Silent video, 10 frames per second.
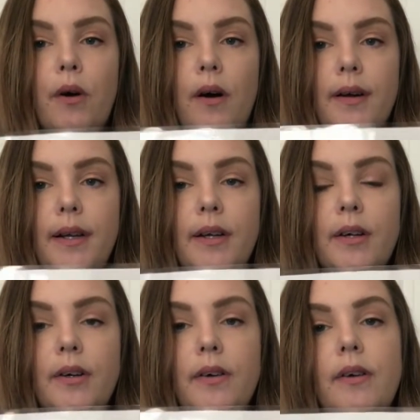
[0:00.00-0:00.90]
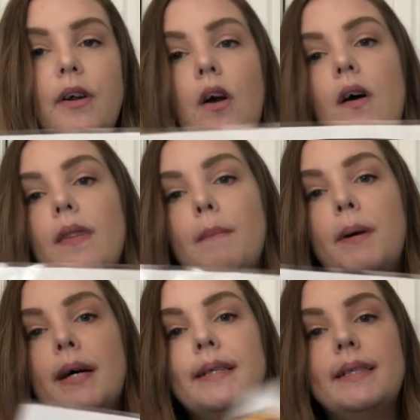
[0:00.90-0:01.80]
on here on the
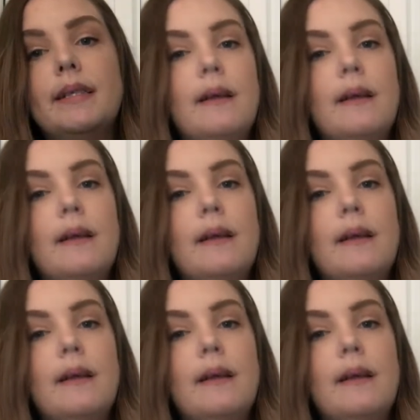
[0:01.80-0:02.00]
bus.